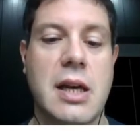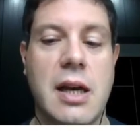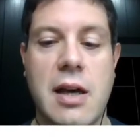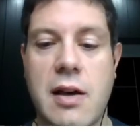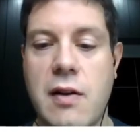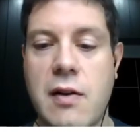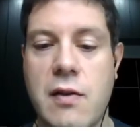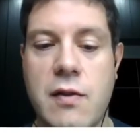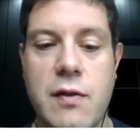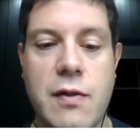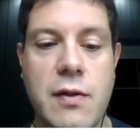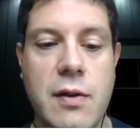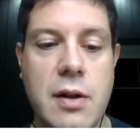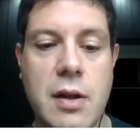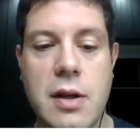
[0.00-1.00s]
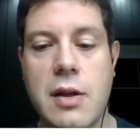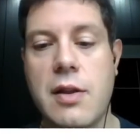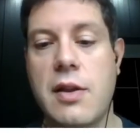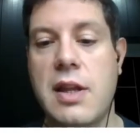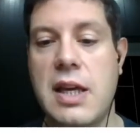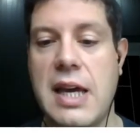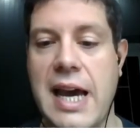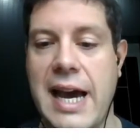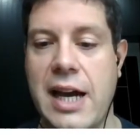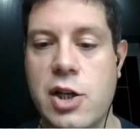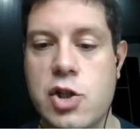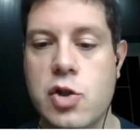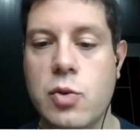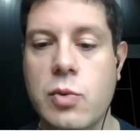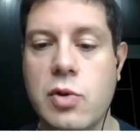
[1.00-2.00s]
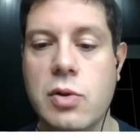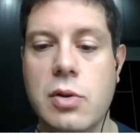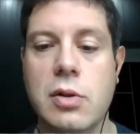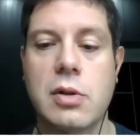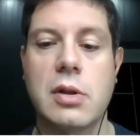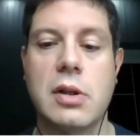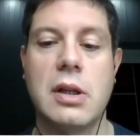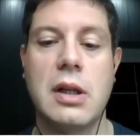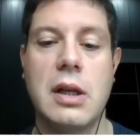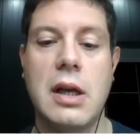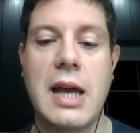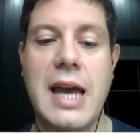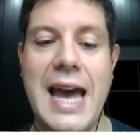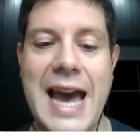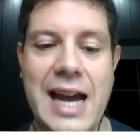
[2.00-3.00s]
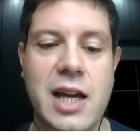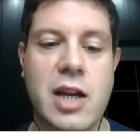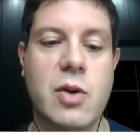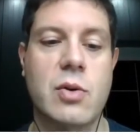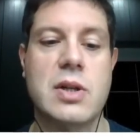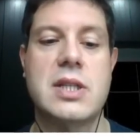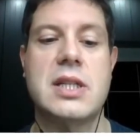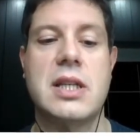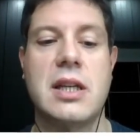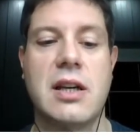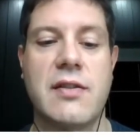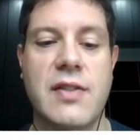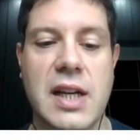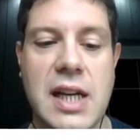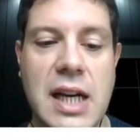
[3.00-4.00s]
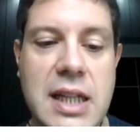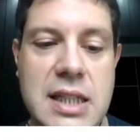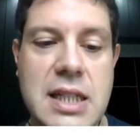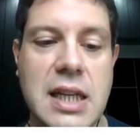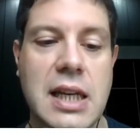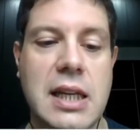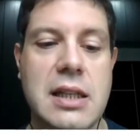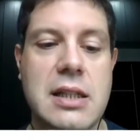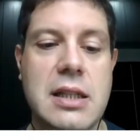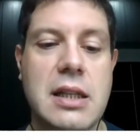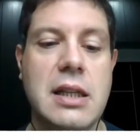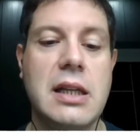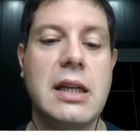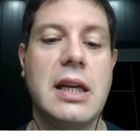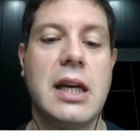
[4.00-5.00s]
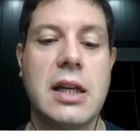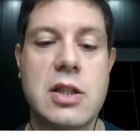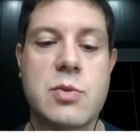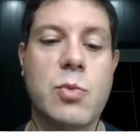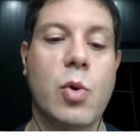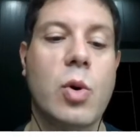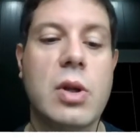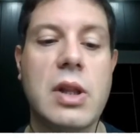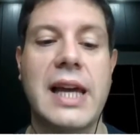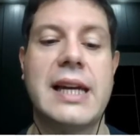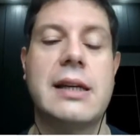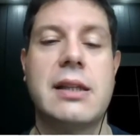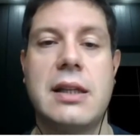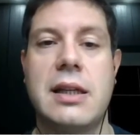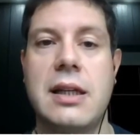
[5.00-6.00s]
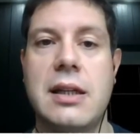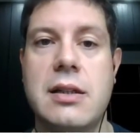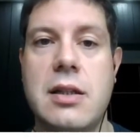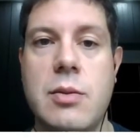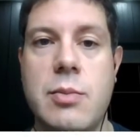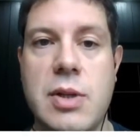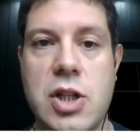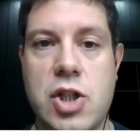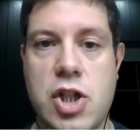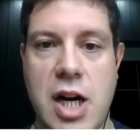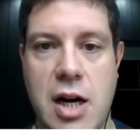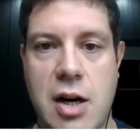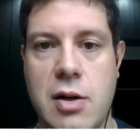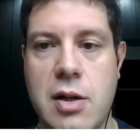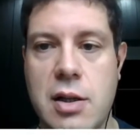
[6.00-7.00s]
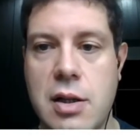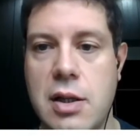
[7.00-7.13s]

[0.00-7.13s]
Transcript: of the actual accuracy of the content, it is more likely to be shared.